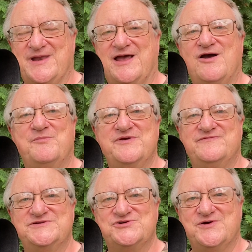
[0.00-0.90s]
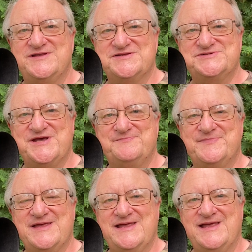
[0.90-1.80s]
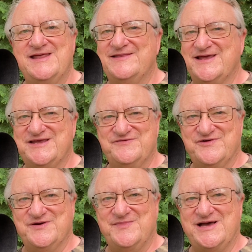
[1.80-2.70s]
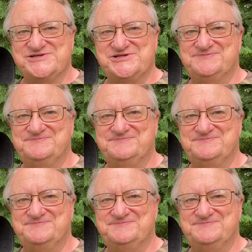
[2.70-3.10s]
I hope you've enjoyed this tip. Thank you very much.